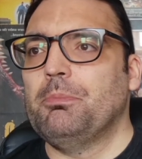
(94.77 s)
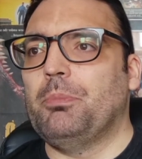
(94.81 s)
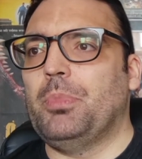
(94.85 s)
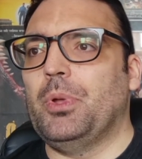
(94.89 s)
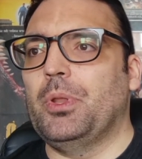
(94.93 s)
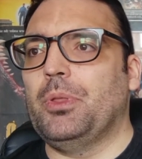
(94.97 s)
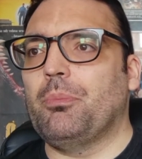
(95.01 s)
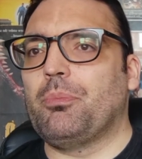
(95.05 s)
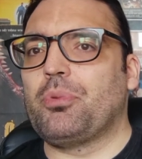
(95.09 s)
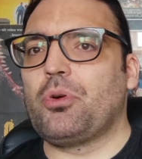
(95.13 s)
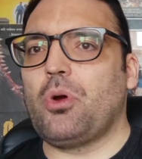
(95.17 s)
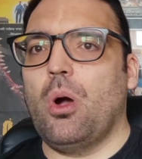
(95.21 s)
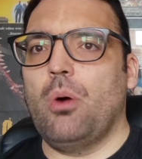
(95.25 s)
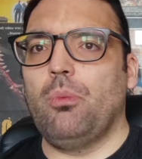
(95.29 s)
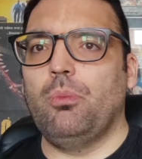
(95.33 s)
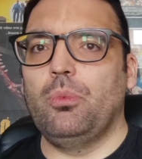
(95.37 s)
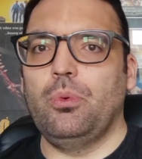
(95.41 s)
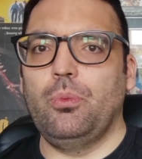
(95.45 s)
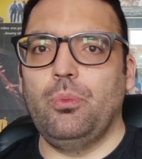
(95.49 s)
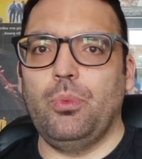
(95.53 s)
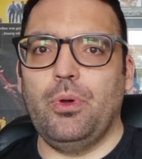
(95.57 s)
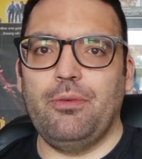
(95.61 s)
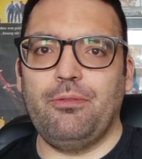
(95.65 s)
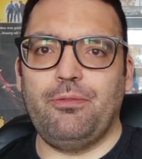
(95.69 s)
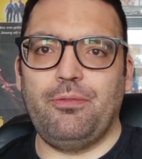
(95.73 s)
but the
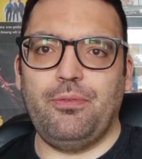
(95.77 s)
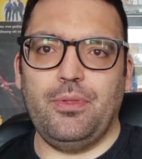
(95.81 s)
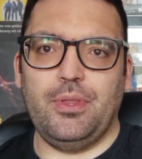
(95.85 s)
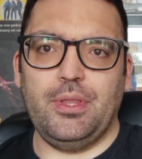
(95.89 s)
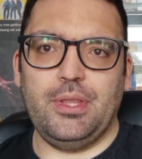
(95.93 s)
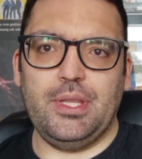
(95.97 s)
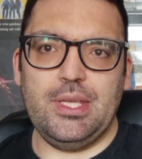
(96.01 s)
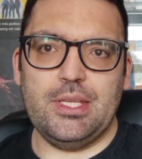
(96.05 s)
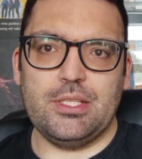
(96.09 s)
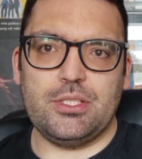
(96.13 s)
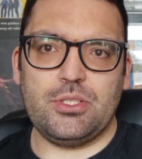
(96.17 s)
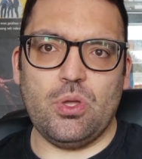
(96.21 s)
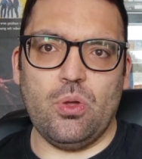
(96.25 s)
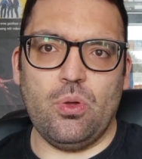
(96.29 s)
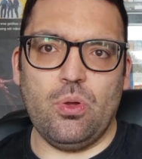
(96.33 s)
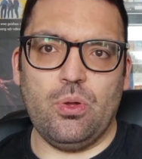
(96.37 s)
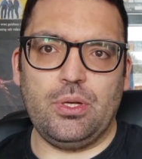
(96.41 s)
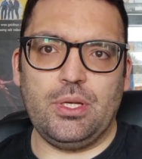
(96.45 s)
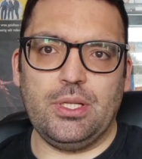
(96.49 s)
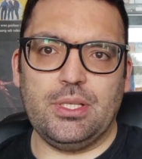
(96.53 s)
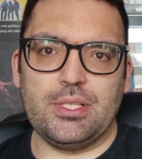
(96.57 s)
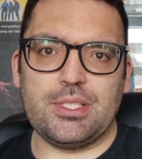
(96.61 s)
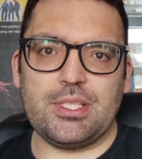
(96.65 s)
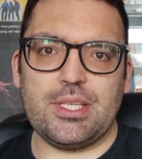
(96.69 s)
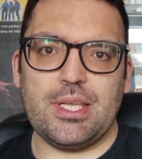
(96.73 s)
problem with the
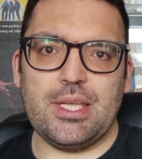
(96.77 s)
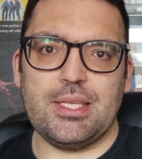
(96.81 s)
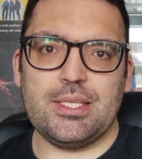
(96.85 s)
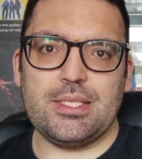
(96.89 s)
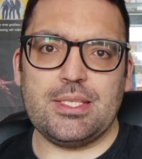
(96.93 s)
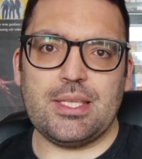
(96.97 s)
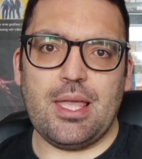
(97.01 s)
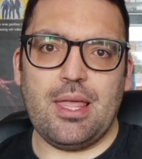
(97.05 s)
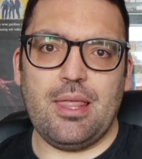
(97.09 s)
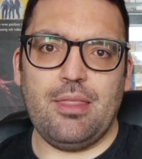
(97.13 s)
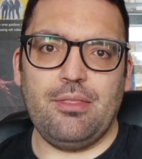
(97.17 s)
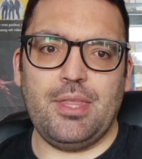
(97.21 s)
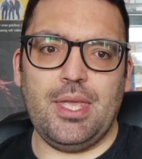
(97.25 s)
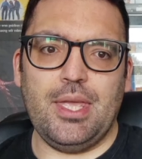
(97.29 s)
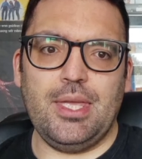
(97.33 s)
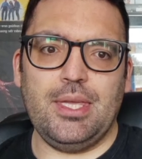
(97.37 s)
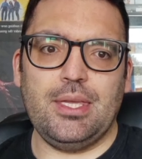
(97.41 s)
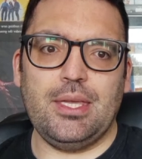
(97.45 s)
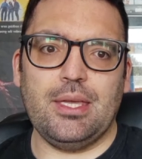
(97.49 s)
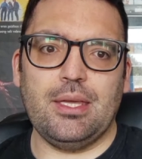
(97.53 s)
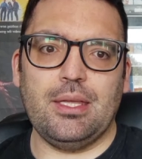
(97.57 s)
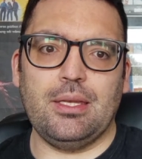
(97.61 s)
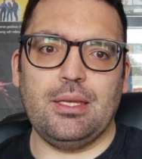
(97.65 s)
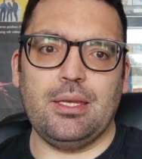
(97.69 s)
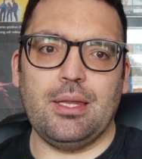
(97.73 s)
eternals is they
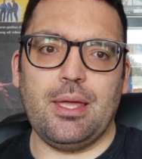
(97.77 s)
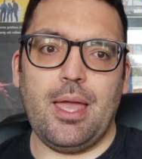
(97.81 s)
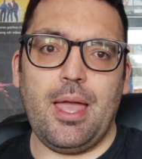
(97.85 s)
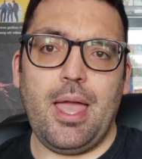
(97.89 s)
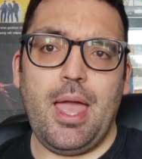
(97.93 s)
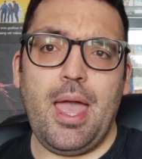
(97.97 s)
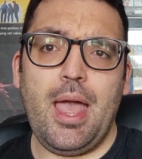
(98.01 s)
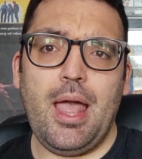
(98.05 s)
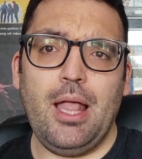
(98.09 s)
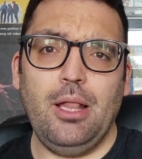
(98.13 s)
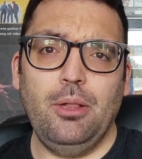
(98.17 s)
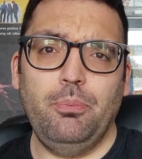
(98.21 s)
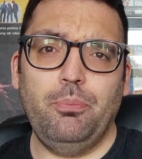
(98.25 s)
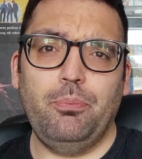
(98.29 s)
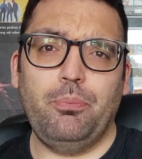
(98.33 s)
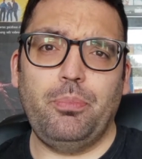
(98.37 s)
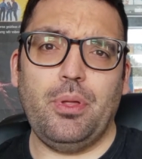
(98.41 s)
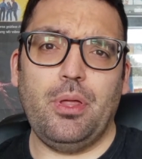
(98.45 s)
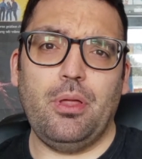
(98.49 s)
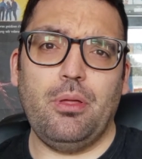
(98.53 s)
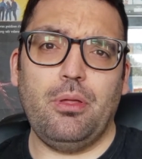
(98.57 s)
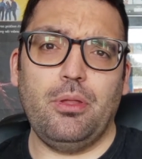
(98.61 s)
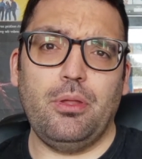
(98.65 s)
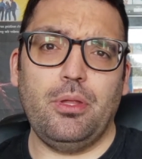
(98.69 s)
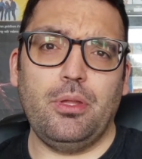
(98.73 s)
can help
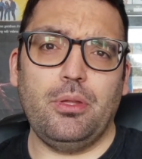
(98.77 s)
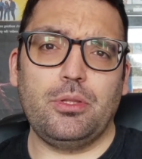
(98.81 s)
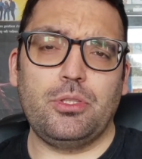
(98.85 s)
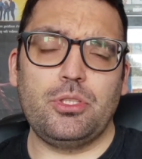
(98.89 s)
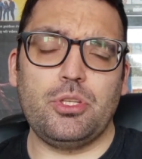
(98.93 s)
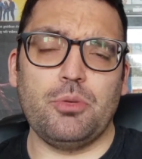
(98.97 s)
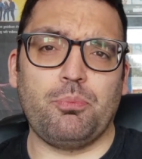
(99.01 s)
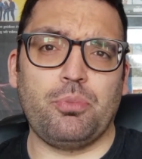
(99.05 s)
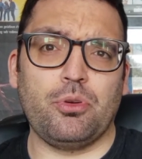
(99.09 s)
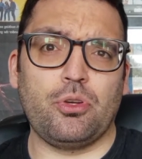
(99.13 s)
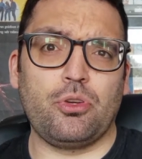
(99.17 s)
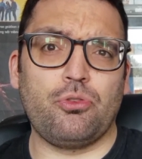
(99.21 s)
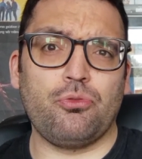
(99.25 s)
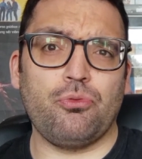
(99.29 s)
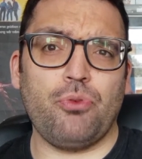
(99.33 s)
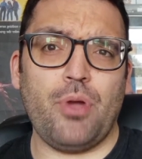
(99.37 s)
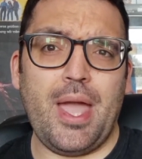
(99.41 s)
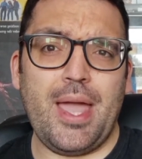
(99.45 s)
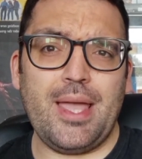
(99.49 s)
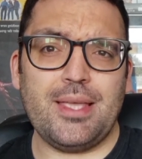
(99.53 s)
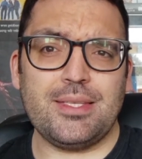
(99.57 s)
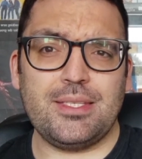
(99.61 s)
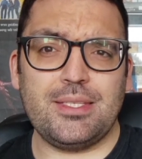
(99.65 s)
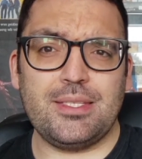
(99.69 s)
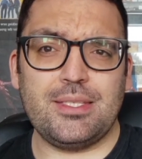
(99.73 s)
to
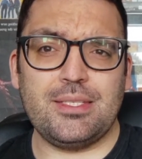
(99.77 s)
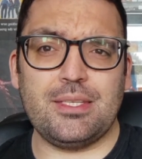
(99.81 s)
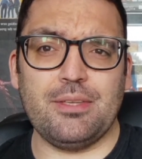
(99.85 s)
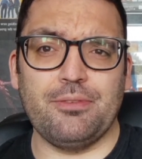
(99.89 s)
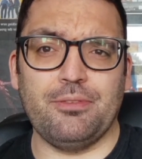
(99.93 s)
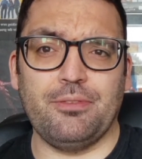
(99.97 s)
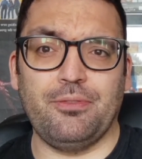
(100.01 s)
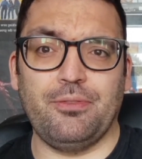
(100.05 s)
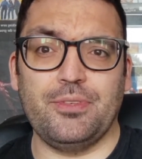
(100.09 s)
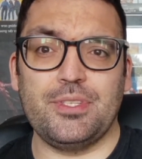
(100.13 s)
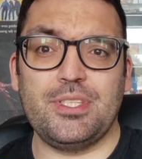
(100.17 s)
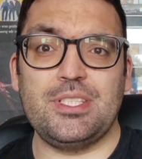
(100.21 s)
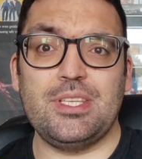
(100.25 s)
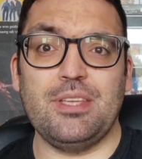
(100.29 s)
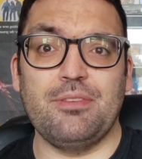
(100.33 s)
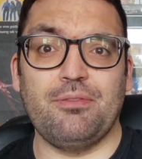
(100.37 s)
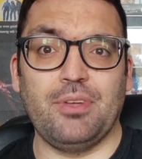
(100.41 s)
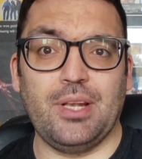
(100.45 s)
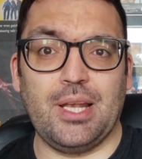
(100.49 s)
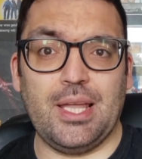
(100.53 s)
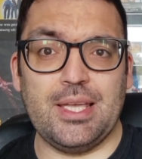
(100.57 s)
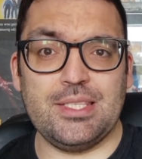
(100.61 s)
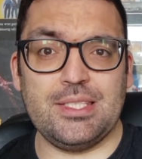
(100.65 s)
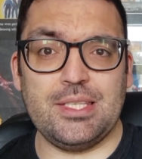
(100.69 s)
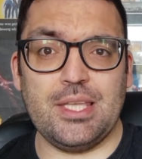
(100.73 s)
progress
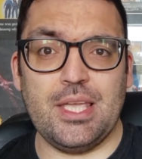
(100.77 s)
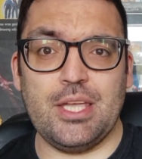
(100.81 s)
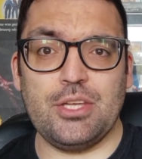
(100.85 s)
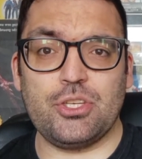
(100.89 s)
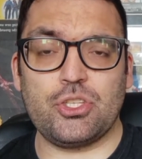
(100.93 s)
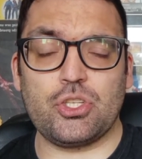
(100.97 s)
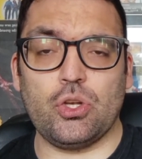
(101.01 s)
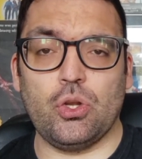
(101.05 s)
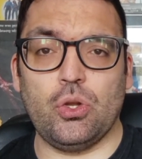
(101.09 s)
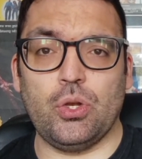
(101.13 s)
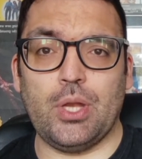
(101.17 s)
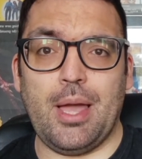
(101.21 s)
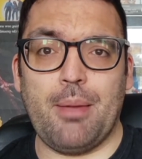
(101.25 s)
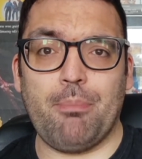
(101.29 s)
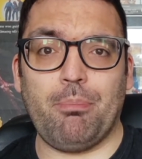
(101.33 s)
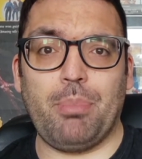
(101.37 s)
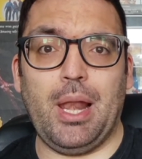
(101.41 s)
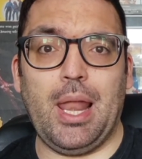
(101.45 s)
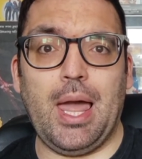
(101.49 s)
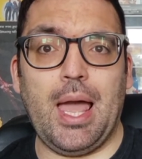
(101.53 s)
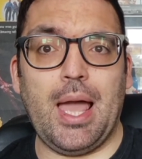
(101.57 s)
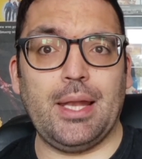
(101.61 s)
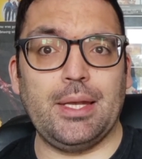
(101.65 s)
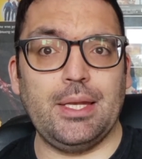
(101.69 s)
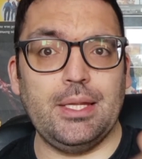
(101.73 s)
civilization on our
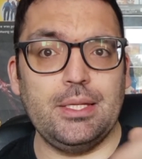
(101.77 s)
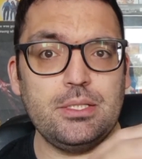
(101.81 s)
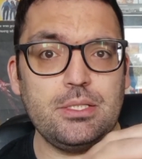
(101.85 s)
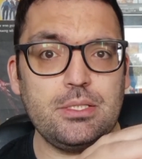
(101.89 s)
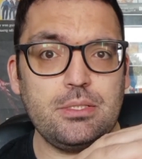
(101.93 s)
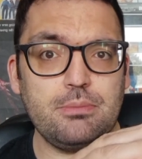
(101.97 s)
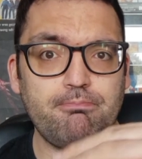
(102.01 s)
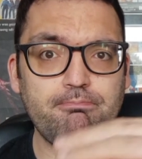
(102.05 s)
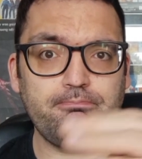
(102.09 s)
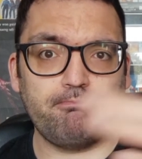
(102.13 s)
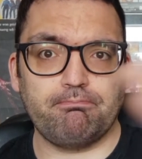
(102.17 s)
planet